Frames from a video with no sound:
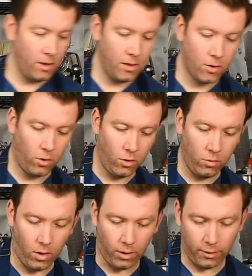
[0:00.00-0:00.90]
the cold
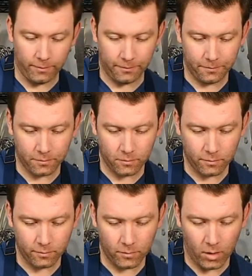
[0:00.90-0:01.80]
water,
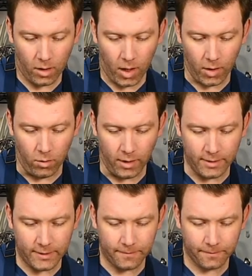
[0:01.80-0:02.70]
all at
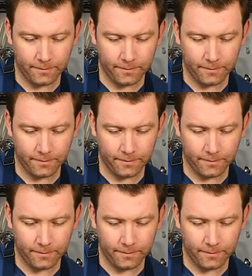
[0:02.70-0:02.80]
once.